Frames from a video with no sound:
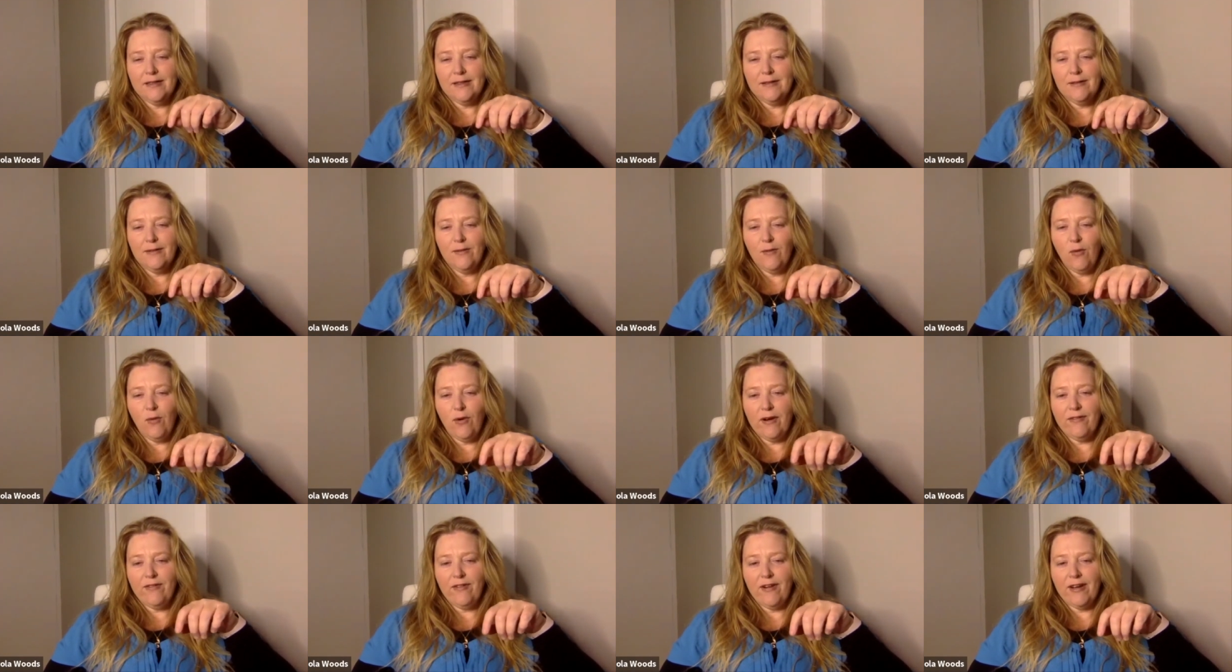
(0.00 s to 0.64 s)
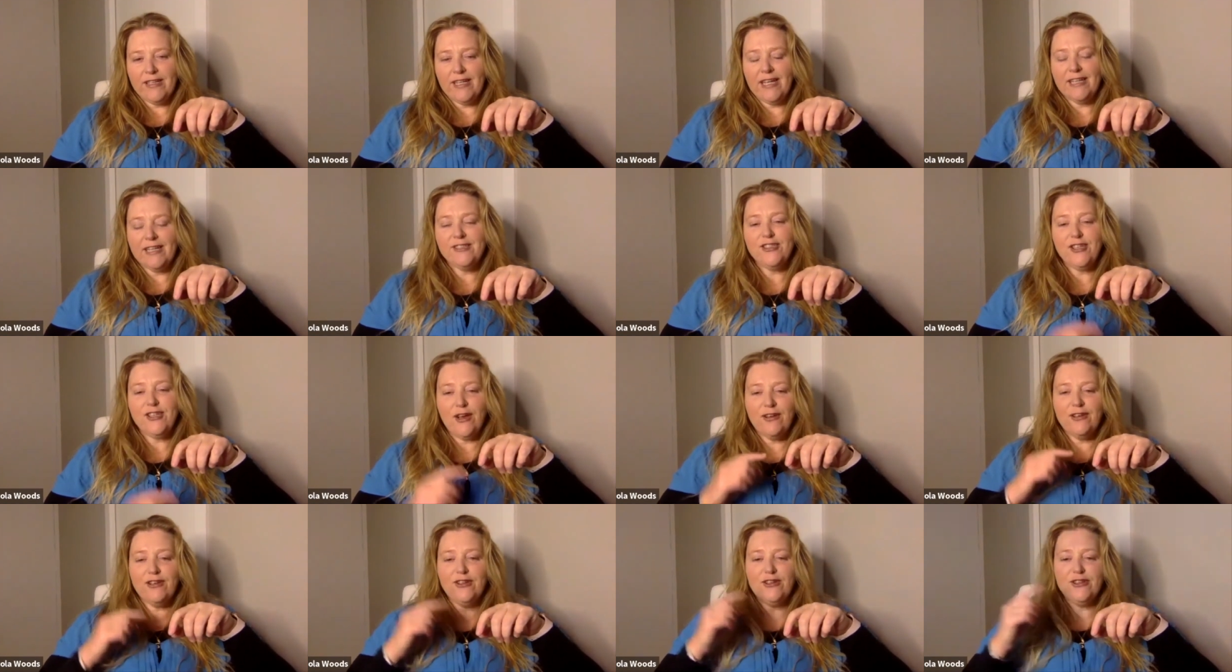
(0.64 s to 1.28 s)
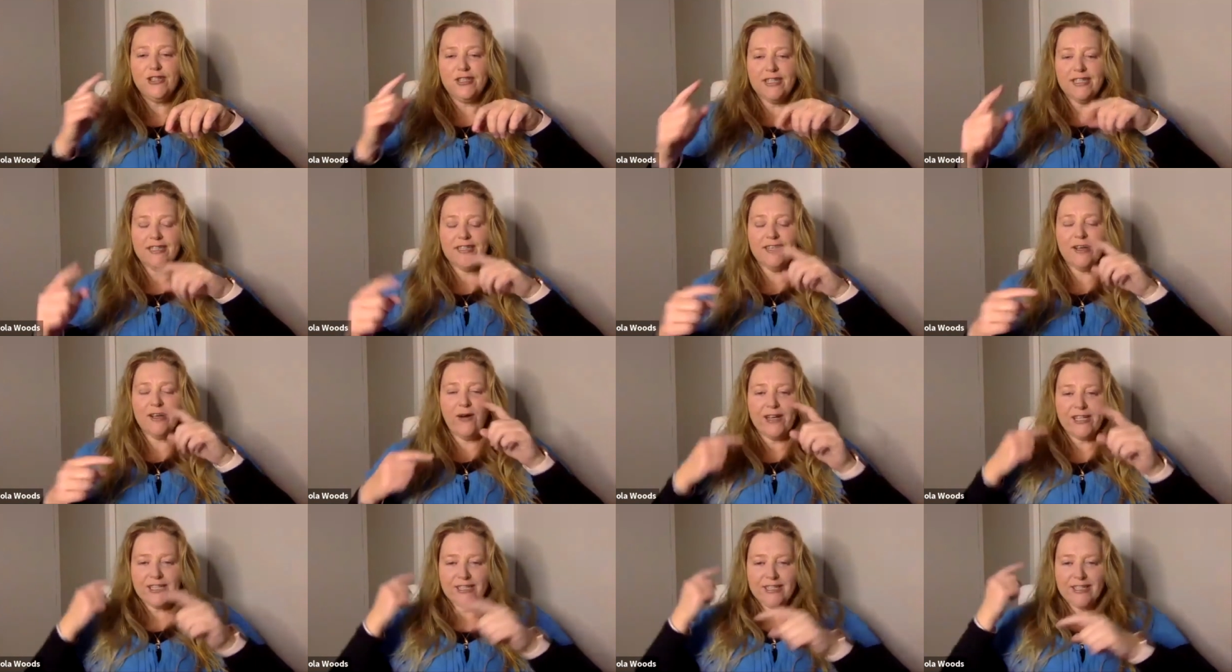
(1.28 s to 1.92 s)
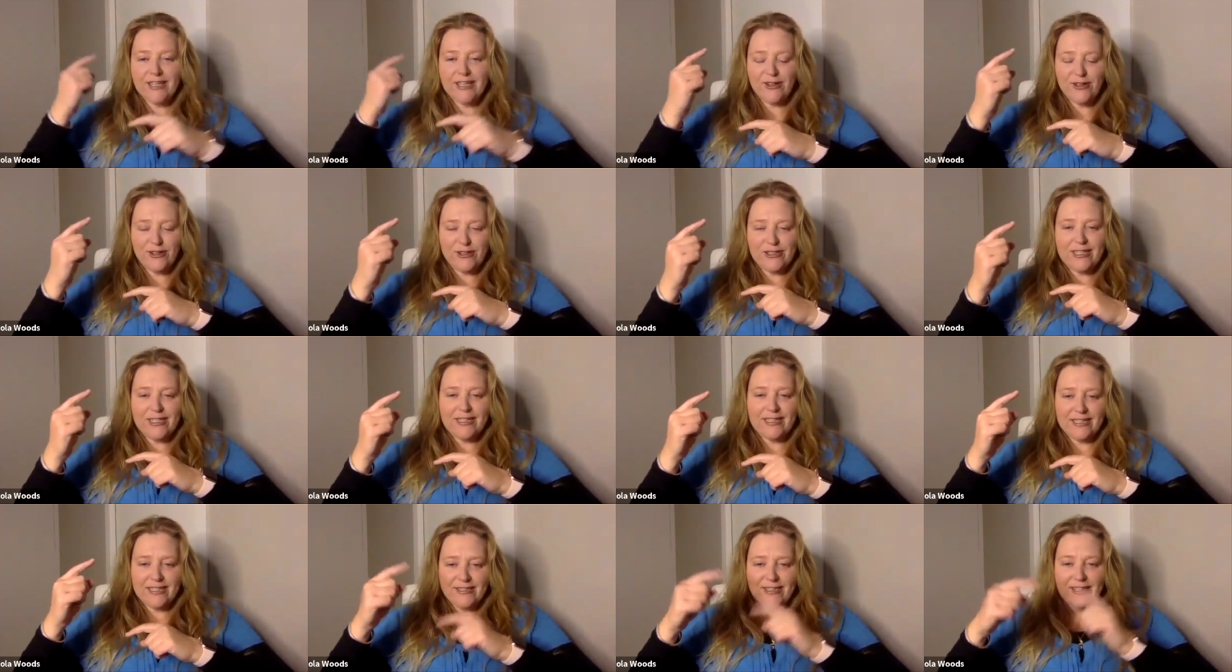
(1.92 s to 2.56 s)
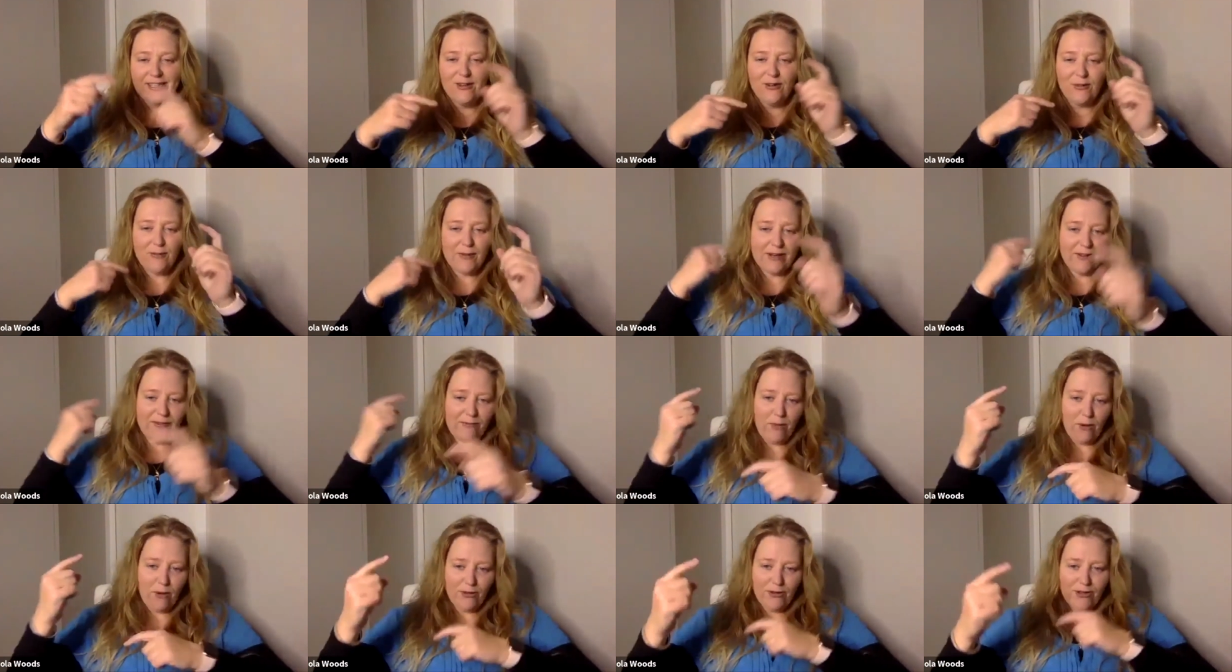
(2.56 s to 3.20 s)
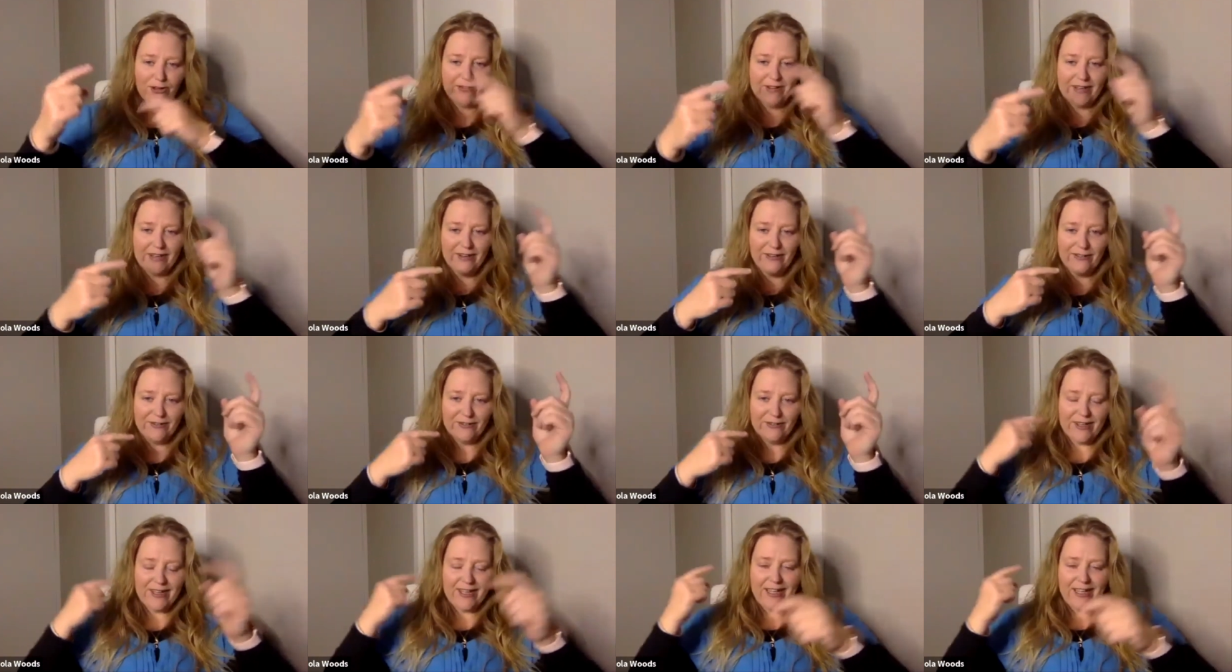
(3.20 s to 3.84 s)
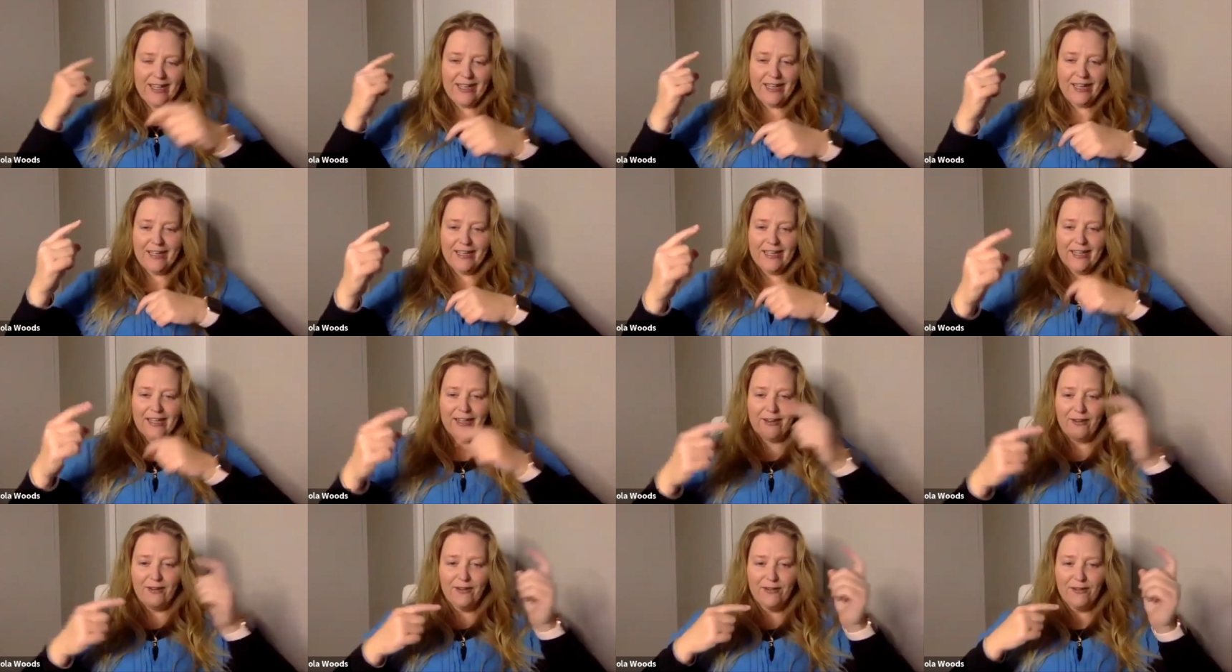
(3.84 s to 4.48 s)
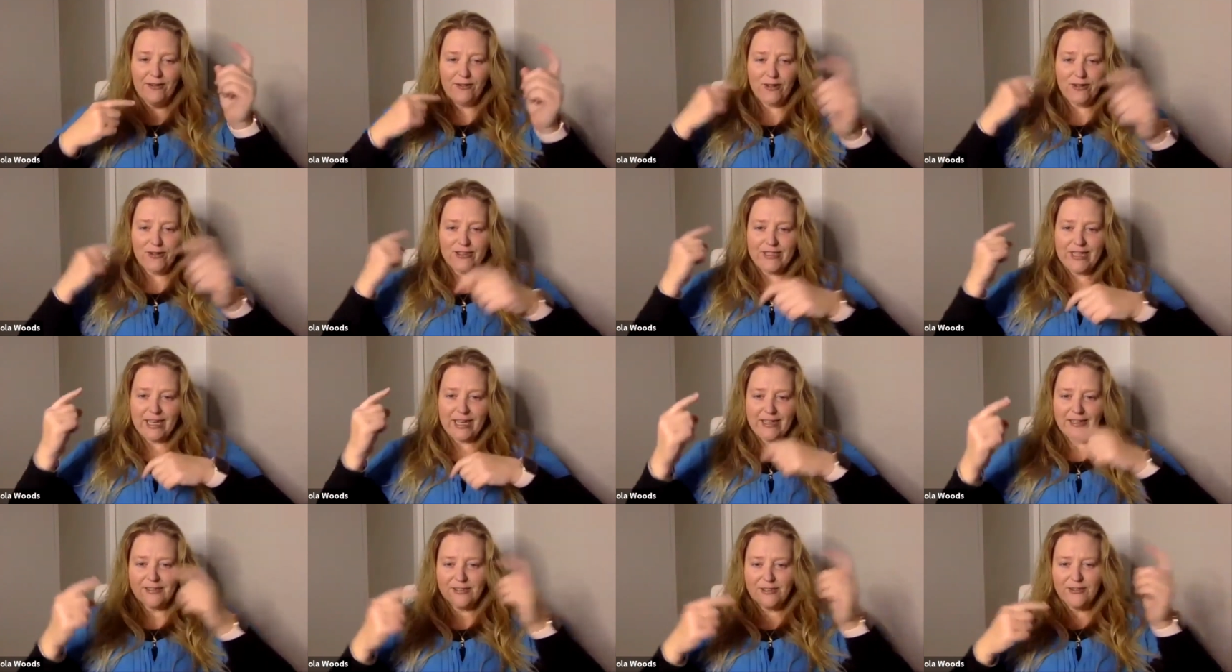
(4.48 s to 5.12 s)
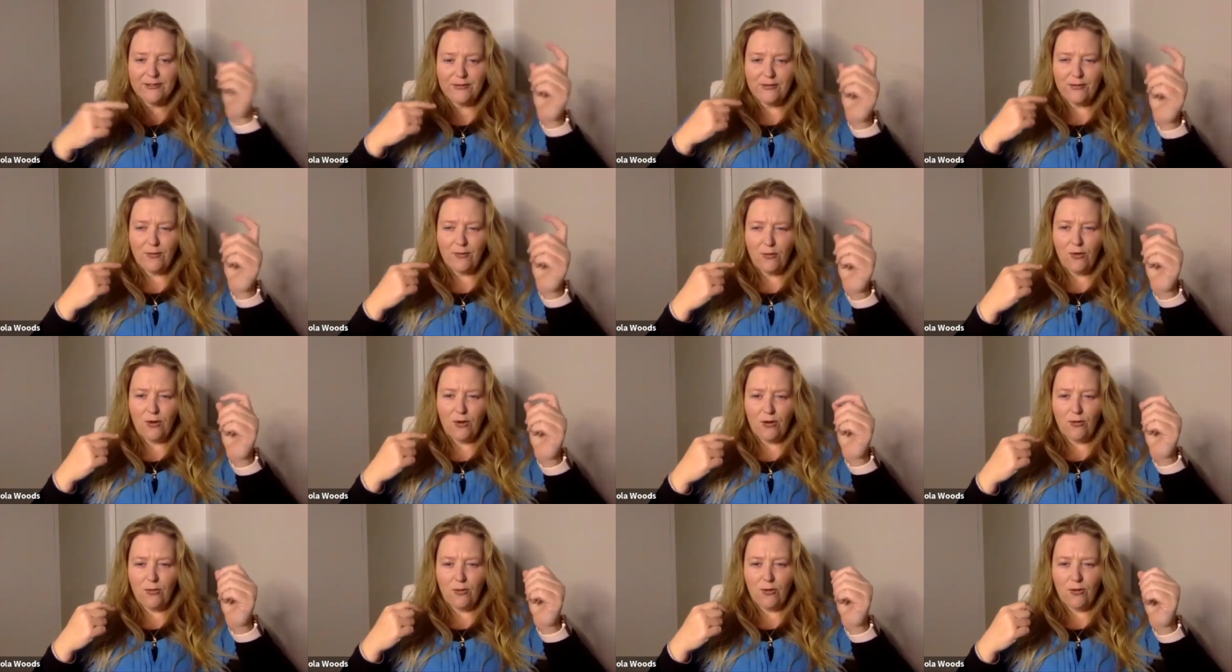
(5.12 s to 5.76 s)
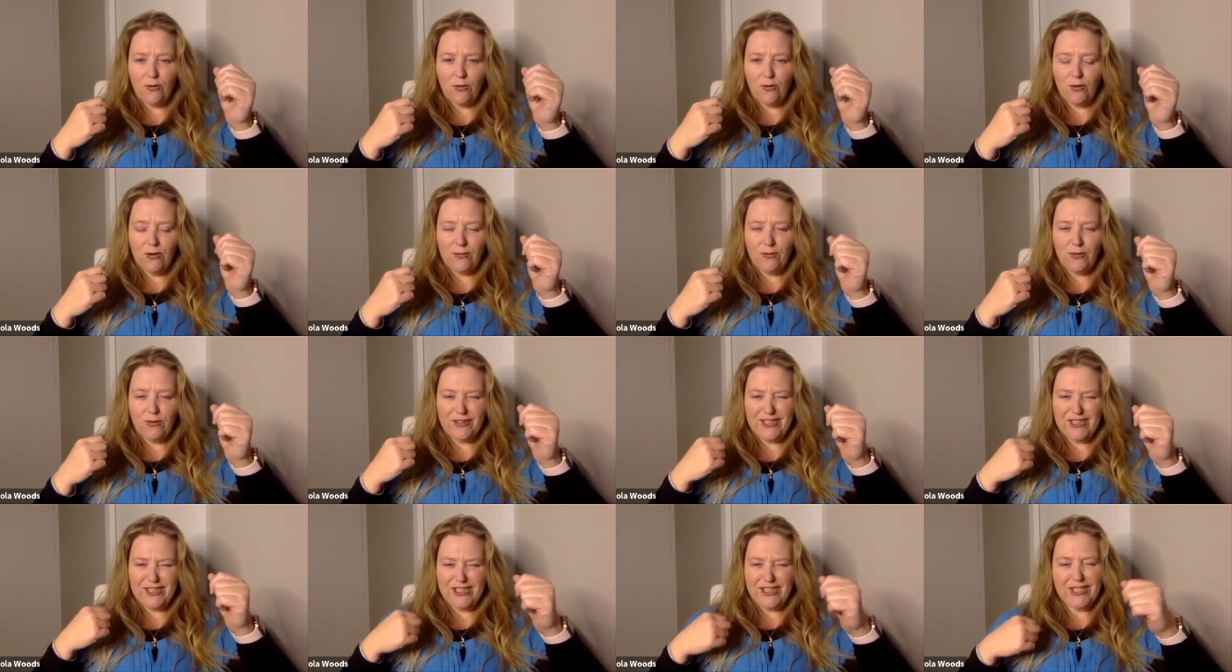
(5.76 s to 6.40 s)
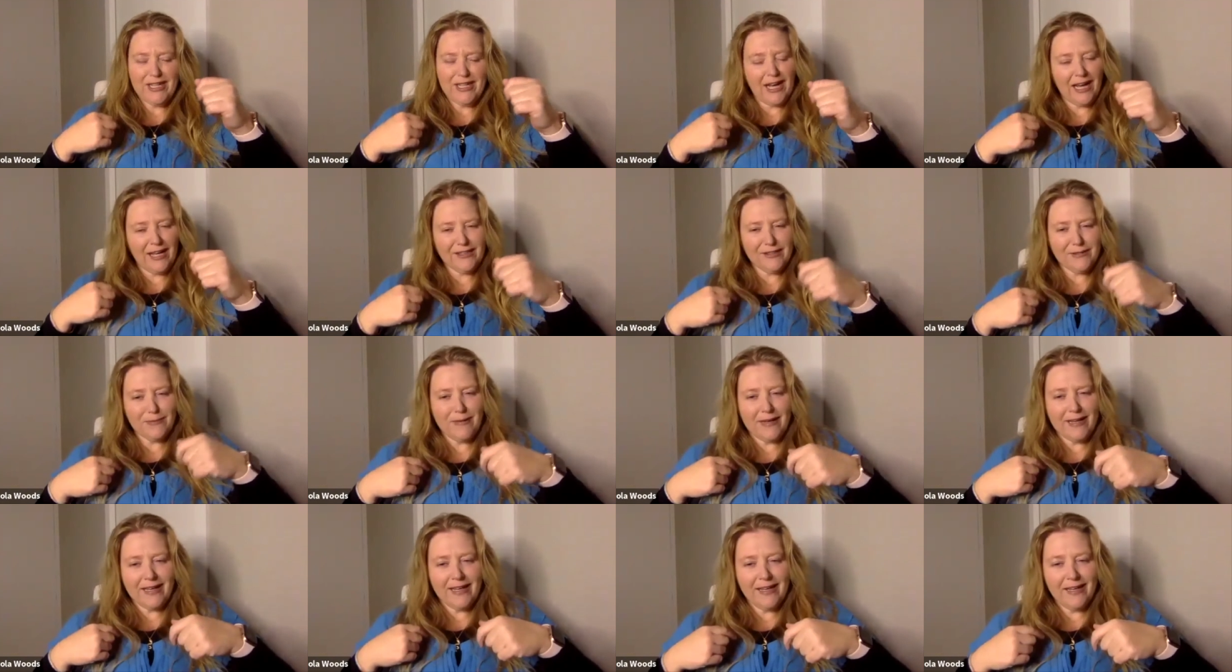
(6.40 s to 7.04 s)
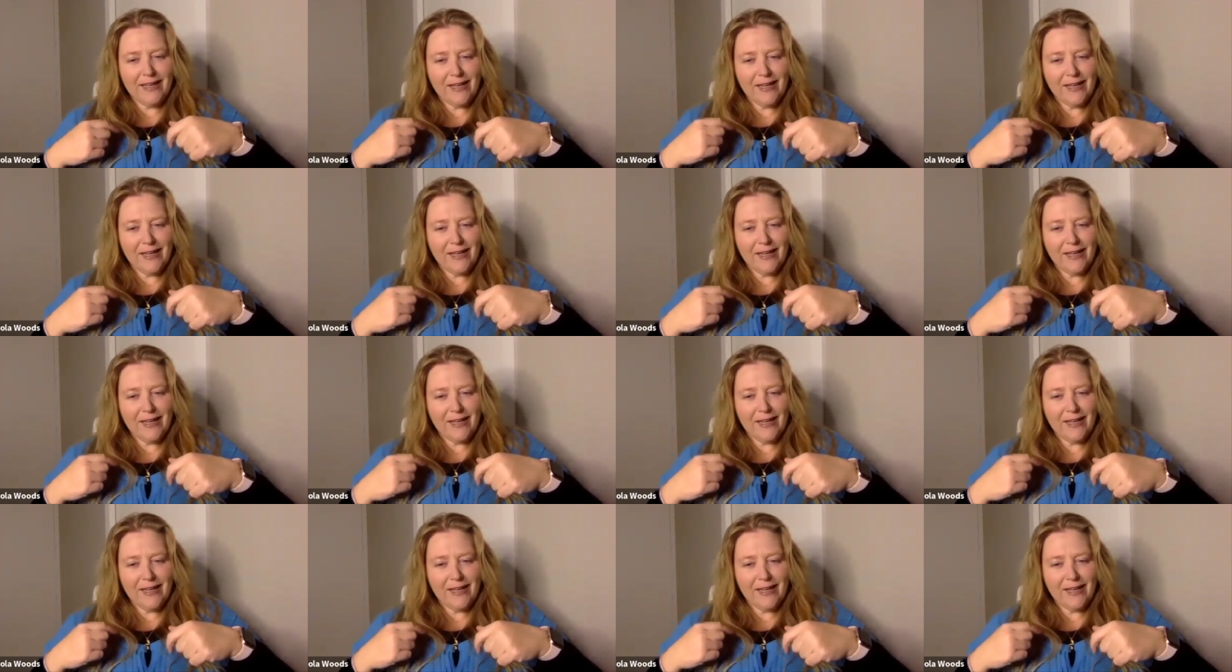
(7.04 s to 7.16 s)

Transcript: What if I? And so usually the question that usually there's a little bit of pondering of, you know, a few seconds of, what did she ask me?